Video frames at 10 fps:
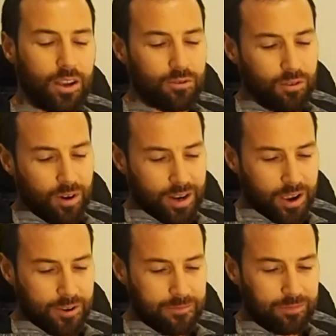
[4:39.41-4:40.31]

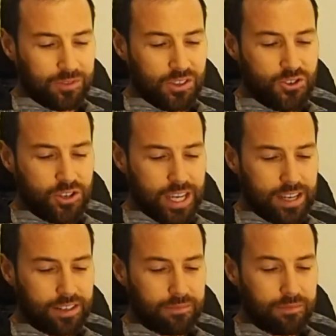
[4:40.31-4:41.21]
Righto, did you
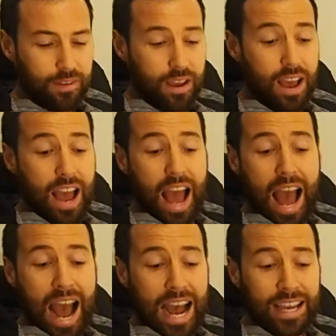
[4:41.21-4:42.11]
get
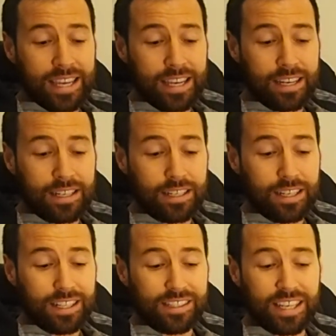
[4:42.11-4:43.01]
ahea
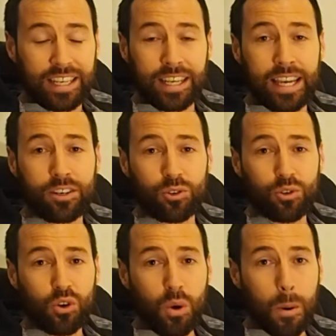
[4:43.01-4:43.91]
te ngeru
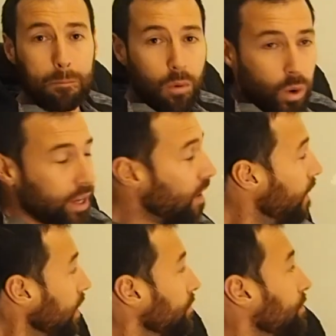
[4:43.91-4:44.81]
moi
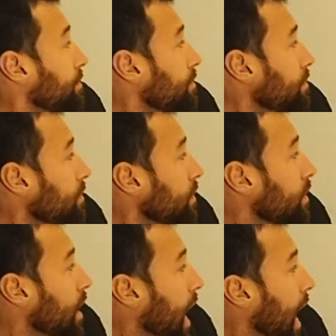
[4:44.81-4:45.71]
ai?
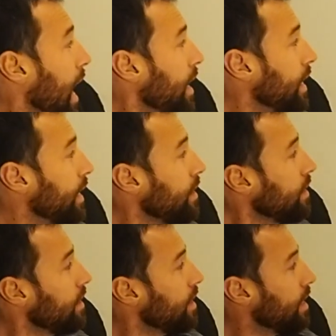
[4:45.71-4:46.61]
Ahea
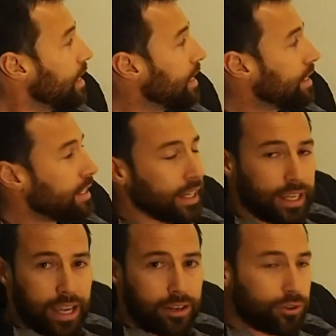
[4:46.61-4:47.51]
te
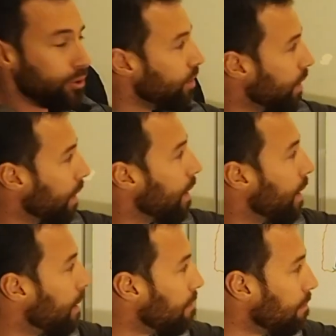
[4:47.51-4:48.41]
ngeru
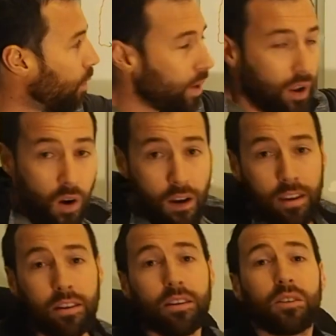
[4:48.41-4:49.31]
moi
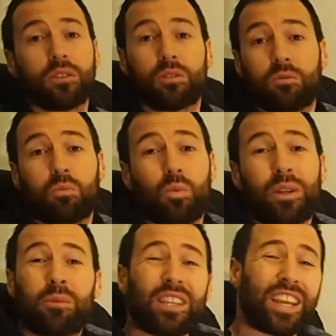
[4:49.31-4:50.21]
ai?
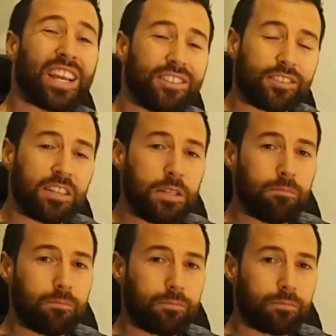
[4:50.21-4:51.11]
When will the cat sleep?
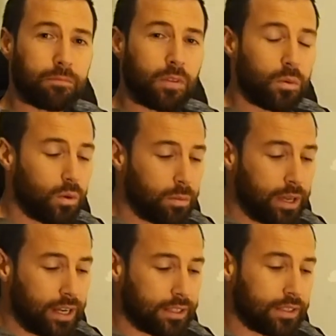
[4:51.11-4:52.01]
What
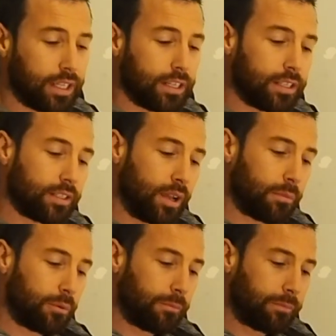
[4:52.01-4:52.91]
about our second example?